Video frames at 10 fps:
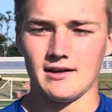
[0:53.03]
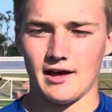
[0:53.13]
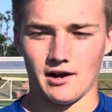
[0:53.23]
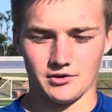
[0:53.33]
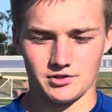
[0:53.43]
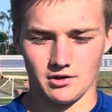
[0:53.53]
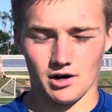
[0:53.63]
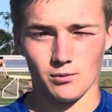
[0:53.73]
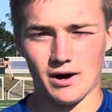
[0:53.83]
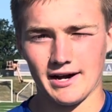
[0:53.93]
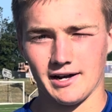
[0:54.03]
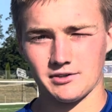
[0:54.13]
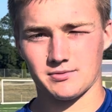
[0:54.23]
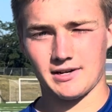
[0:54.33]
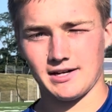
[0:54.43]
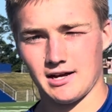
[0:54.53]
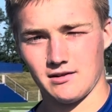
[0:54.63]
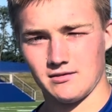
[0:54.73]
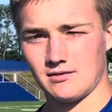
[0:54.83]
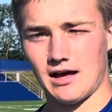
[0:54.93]
And also our wideouts right
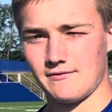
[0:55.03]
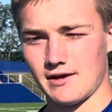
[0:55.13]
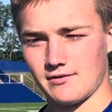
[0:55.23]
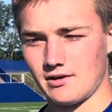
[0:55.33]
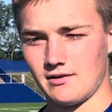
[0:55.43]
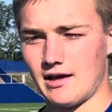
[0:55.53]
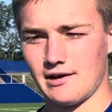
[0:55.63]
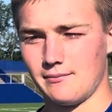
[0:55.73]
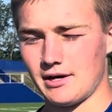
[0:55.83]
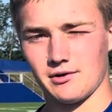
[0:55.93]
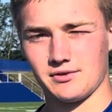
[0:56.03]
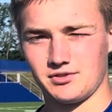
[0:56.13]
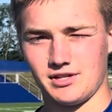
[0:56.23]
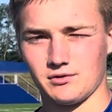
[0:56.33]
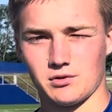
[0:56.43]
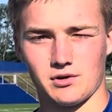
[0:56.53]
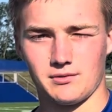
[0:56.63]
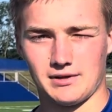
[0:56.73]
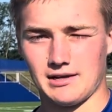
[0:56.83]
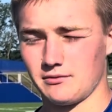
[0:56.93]
now, I've never had a better receiving core than
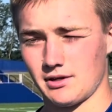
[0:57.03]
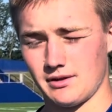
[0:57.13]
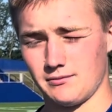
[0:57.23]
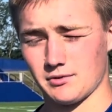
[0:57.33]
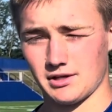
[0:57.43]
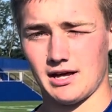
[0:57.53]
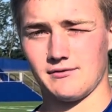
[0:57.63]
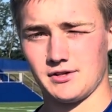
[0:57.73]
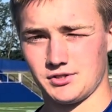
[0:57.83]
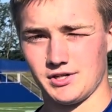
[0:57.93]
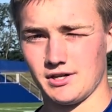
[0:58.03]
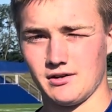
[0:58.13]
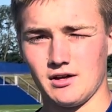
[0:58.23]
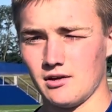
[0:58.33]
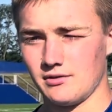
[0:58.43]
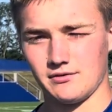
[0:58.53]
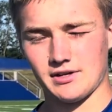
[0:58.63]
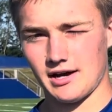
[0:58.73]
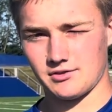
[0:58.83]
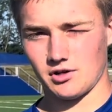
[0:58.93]
we're going to have this year. We have
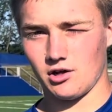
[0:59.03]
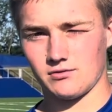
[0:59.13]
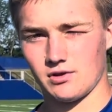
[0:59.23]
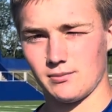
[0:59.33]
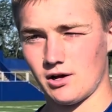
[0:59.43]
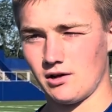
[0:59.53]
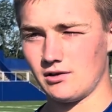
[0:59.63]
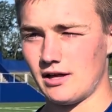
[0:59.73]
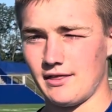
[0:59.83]
guys all over the ball. And